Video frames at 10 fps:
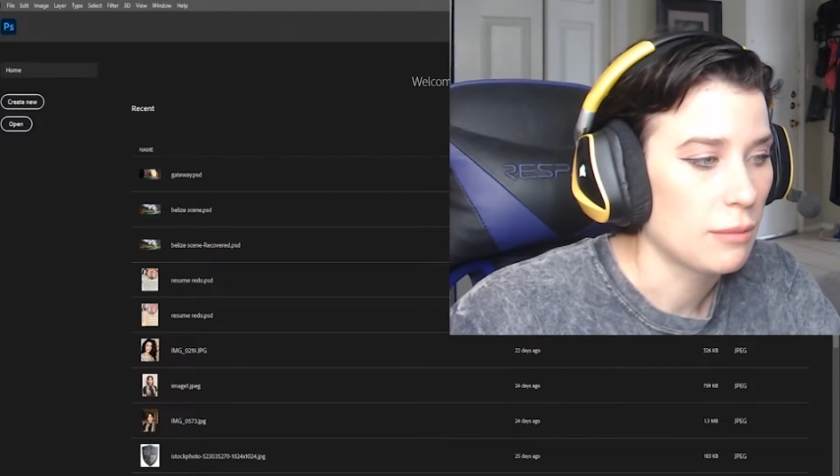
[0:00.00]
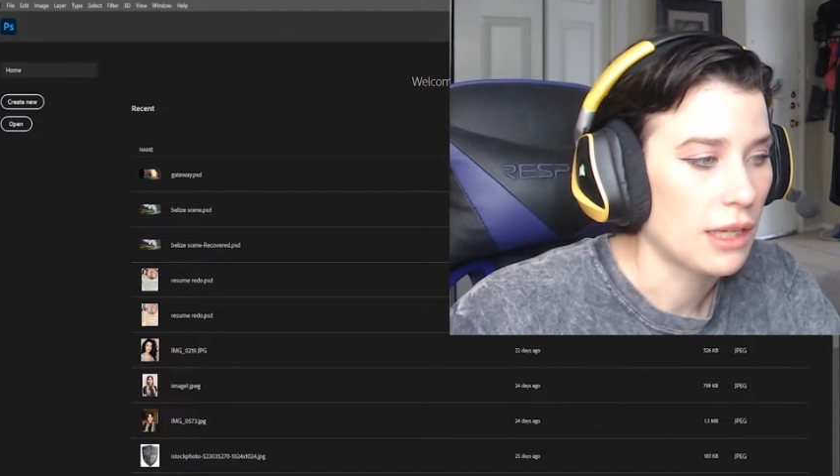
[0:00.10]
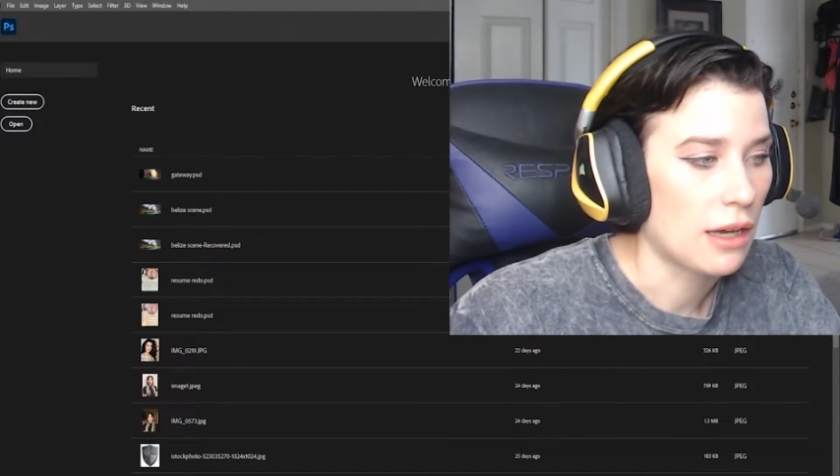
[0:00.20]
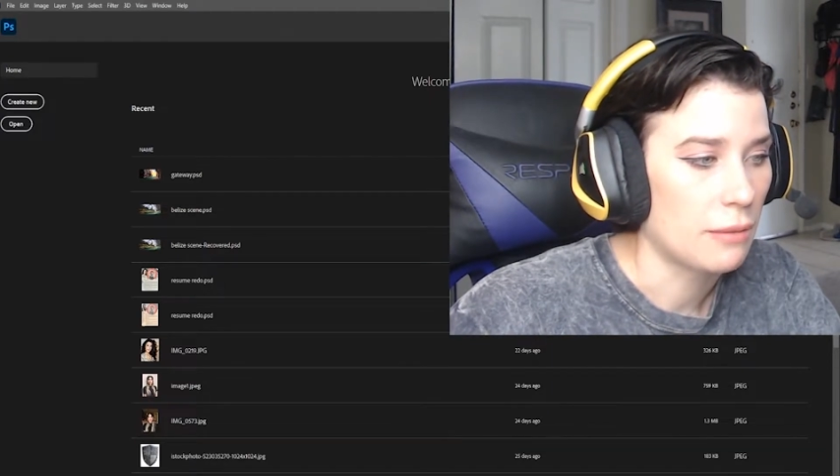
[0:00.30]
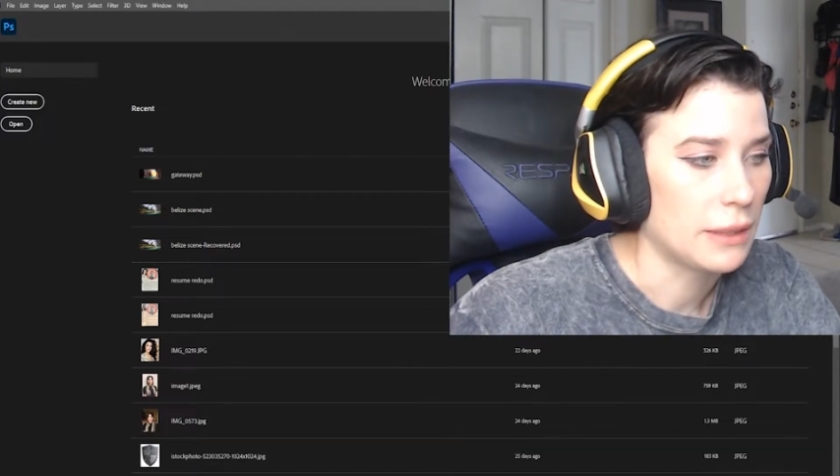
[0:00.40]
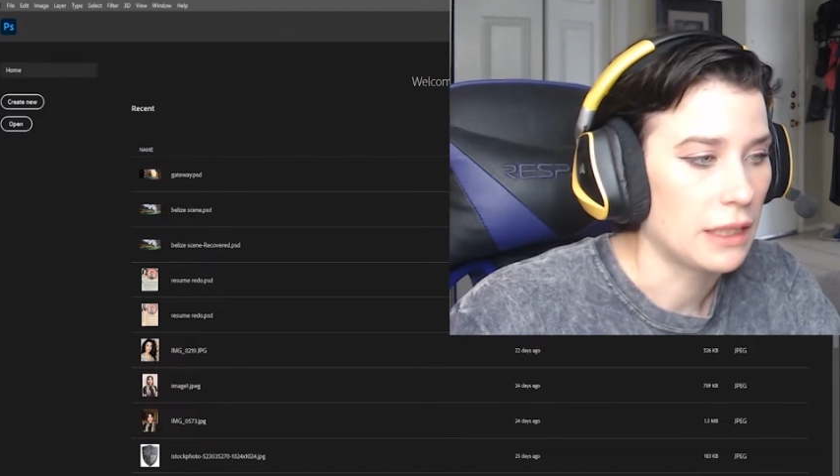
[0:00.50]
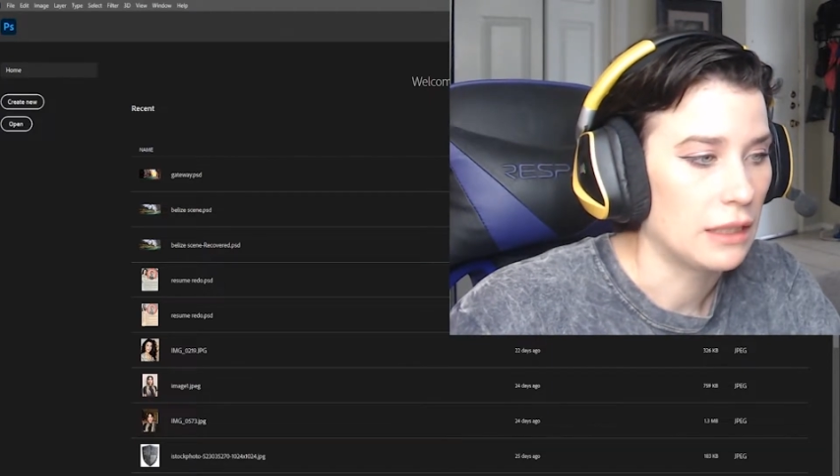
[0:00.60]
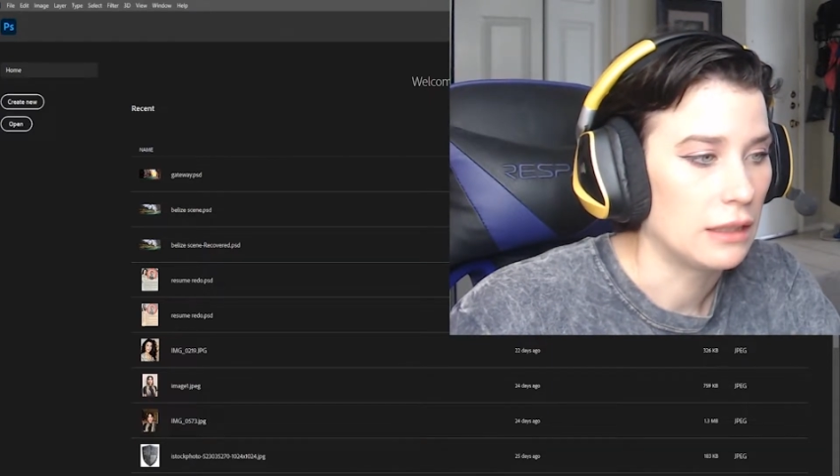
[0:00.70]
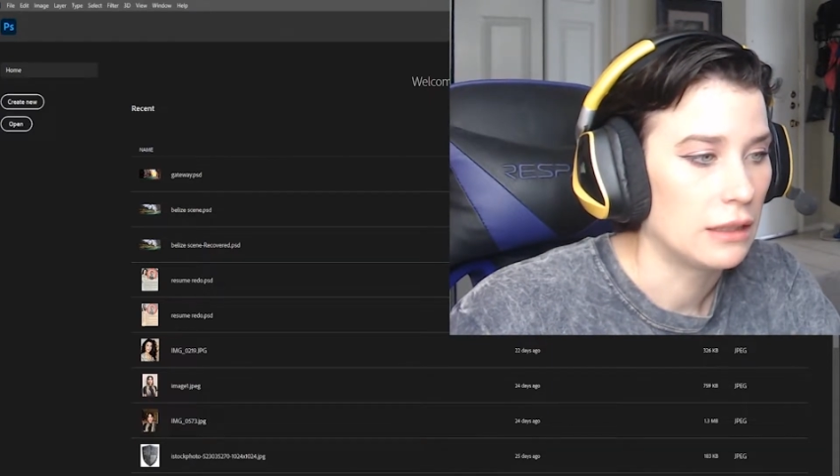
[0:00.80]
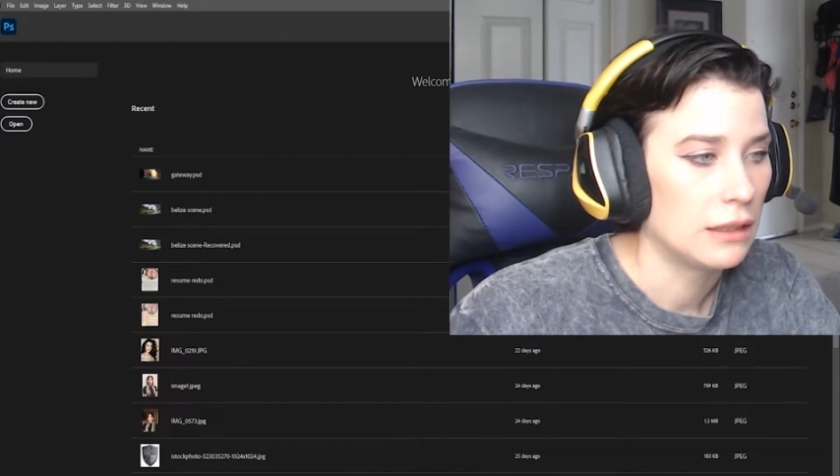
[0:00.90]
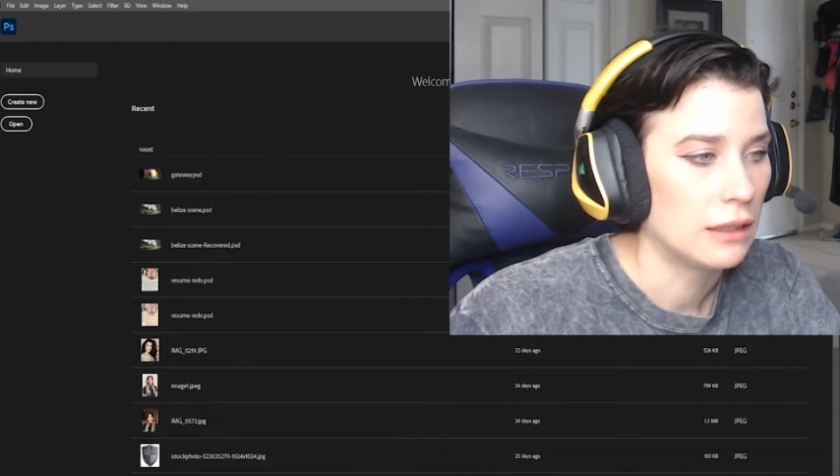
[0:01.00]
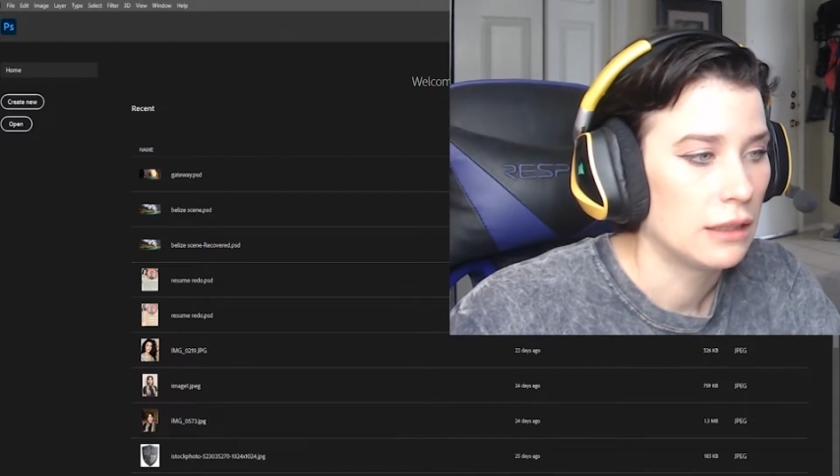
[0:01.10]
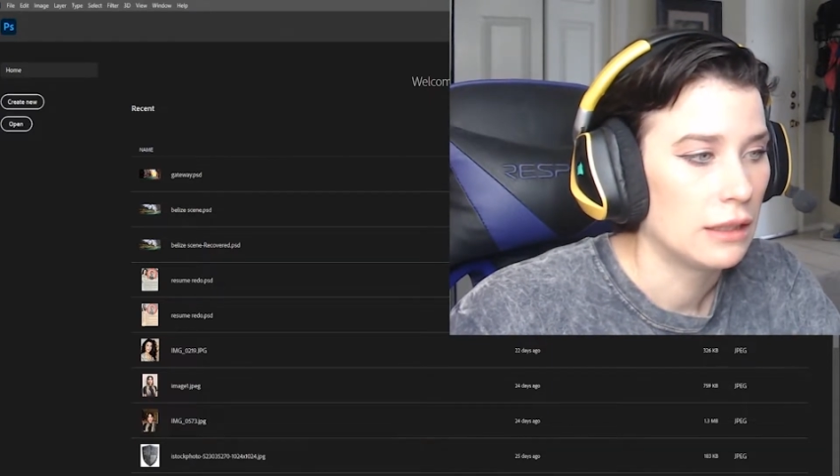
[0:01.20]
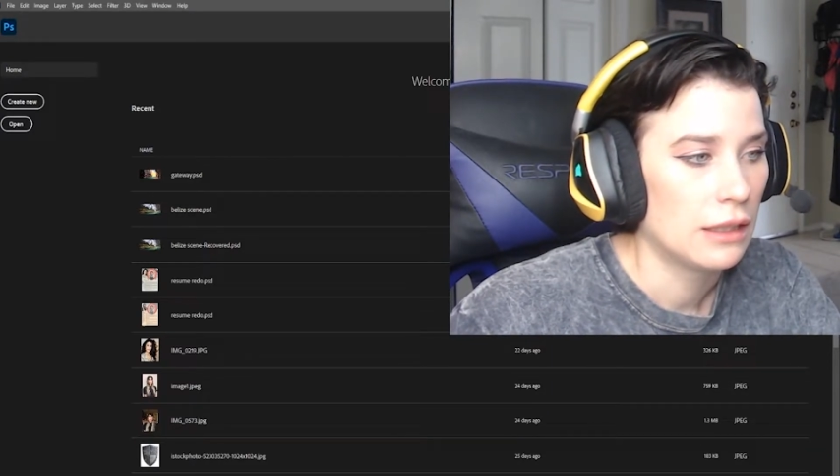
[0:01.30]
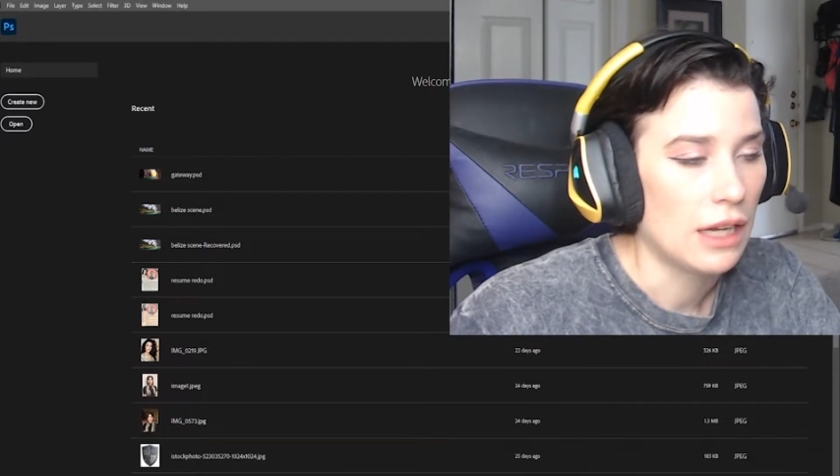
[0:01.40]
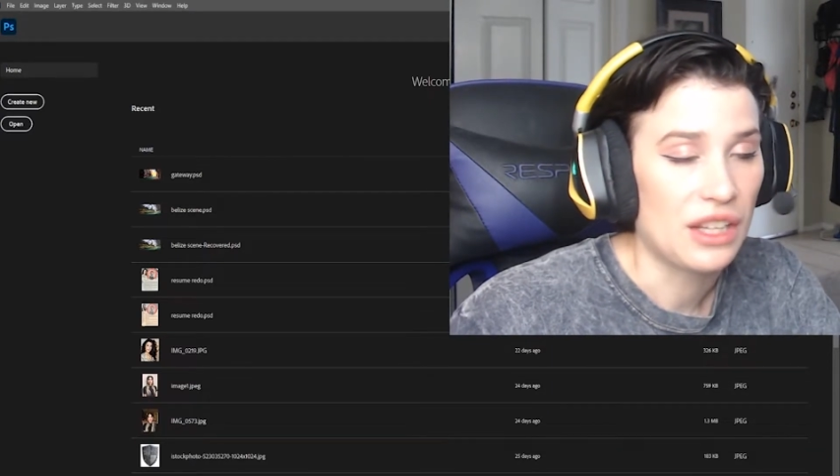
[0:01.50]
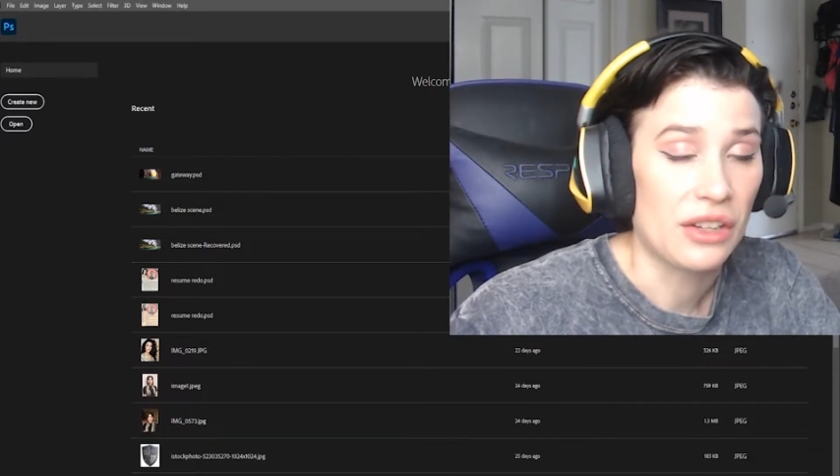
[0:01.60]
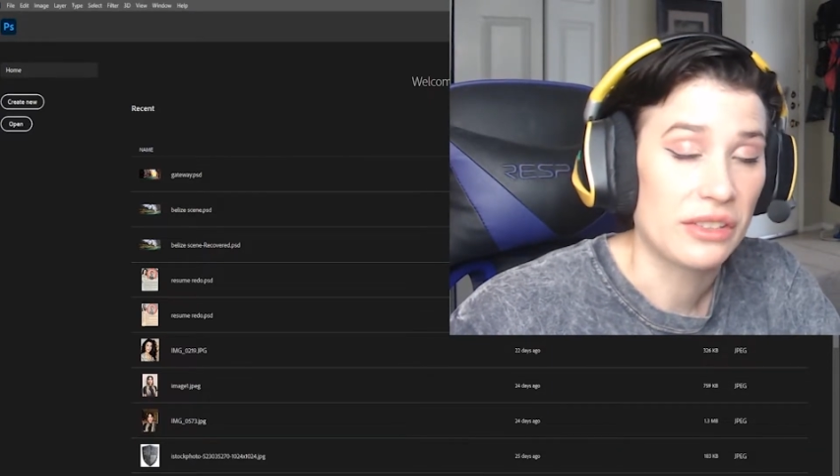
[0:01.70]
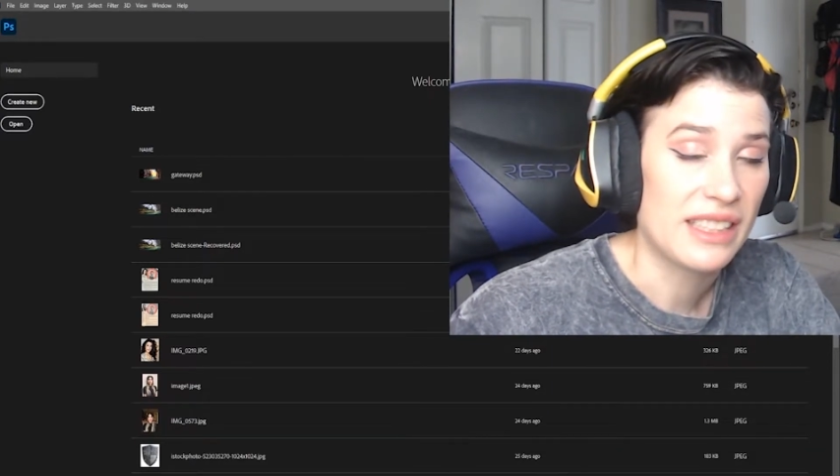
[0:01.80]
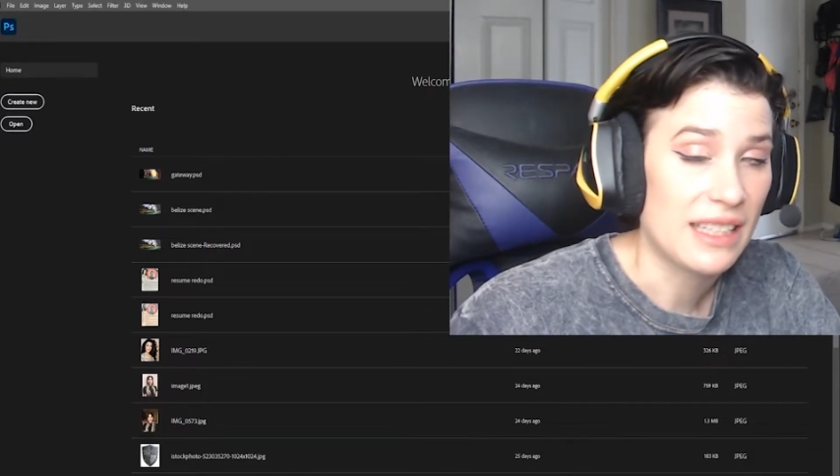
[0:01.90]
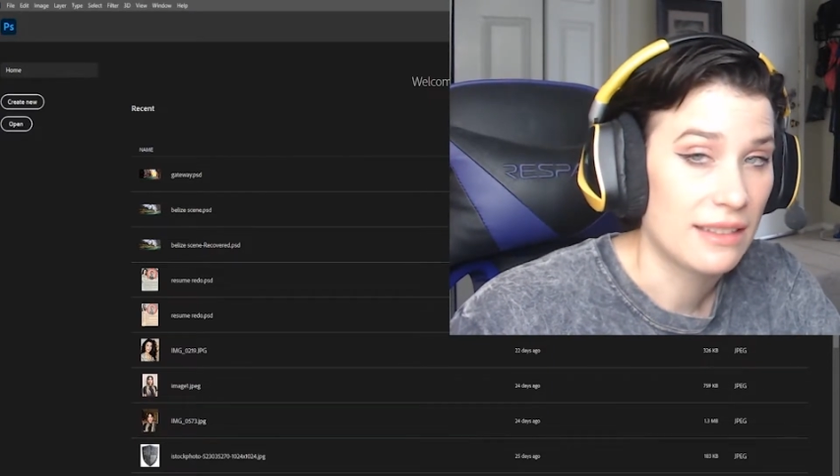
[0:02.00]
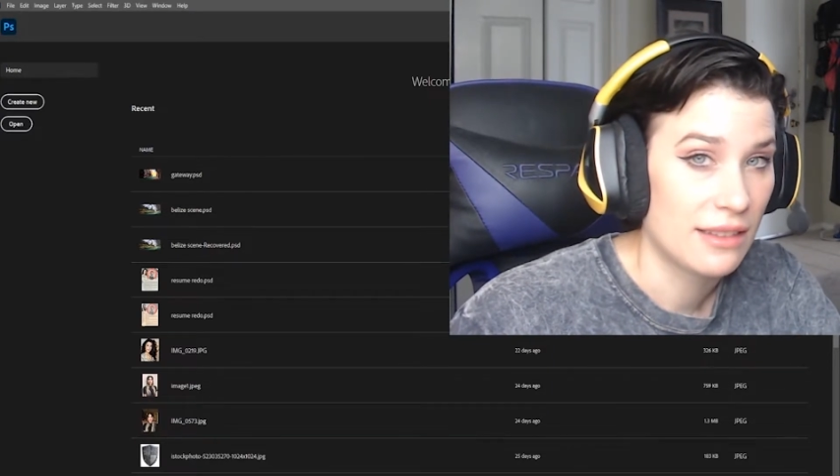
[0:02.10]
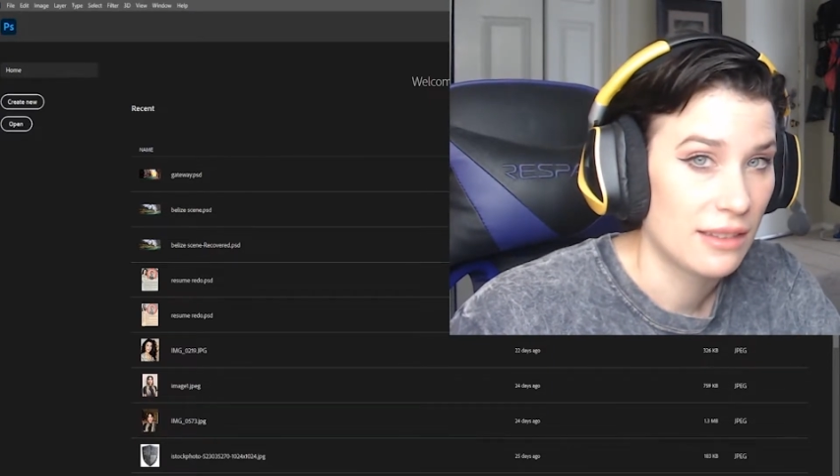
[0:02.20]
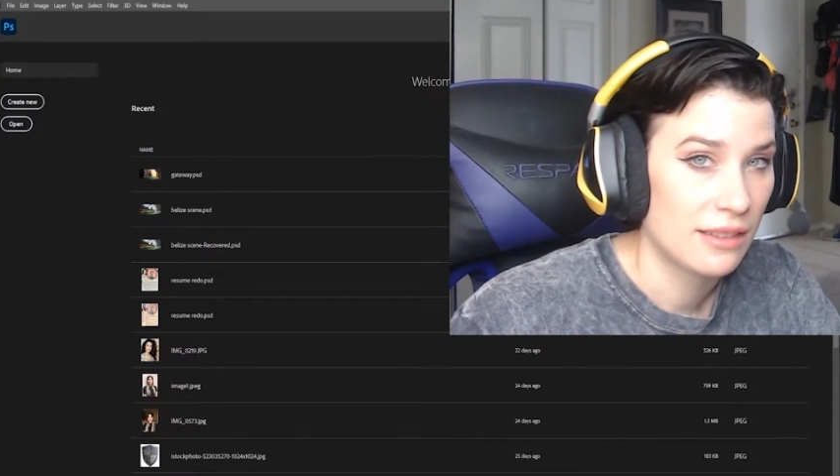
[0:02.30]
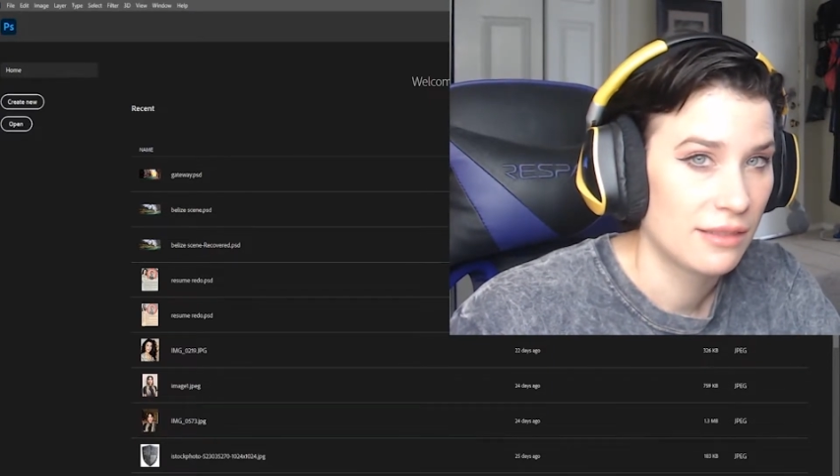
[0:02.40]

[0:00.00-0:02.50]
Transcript: becoming an artiste